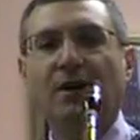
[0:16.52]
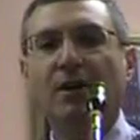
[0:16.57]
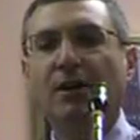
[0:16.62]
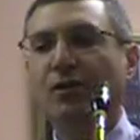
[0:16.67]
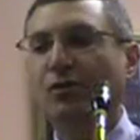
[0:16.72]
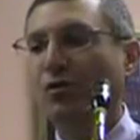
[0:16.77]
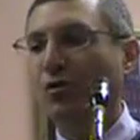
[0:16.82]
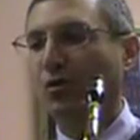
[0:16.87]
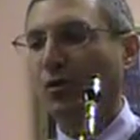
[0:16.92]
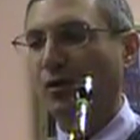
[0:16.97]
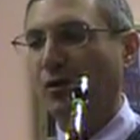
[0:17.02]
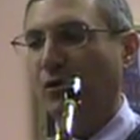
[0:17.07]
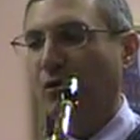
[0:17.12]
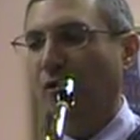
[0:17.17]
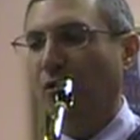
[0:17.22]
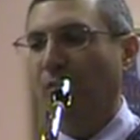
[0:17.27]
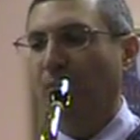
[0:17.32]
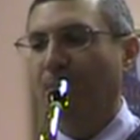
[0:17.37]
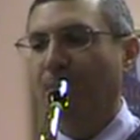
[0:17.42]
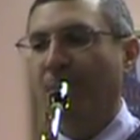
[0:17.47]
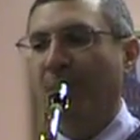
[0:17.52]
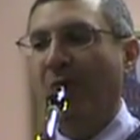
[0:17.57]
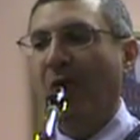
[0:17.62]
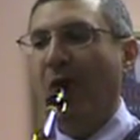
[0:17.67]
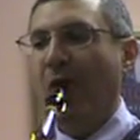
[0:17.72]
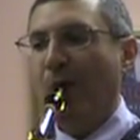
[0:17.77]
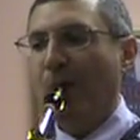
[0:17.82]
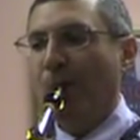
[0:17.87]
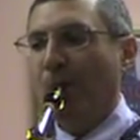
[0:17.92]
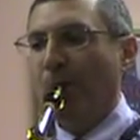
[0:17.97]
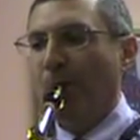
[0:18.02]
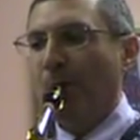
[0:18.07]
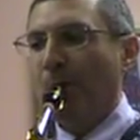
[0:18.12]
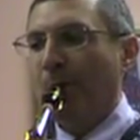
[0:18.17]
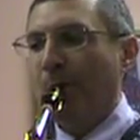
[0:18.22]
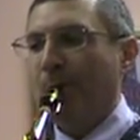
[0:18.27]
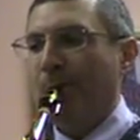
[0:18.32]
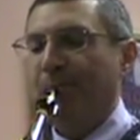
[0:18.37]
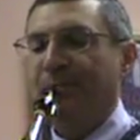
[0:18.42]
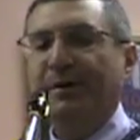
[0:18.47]
quarter note
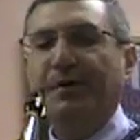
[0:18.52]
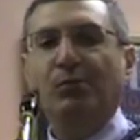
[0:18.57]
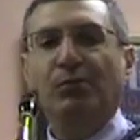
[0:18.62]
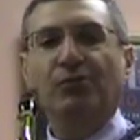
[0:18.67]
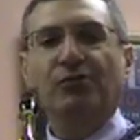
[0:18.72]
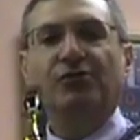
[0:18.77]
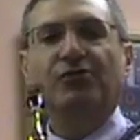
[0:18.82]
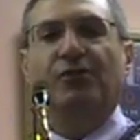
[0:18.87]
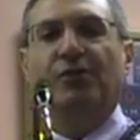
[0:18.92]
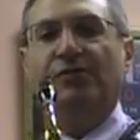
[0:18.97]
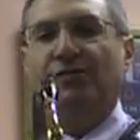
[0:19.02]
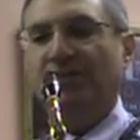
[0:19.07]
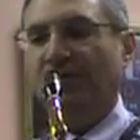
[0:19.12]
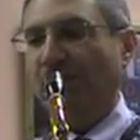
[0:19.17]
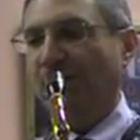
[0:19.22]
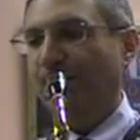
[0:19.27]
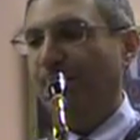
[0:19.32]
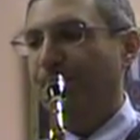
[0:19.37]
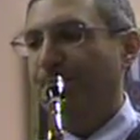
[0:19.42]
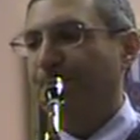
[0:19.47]
equals 60.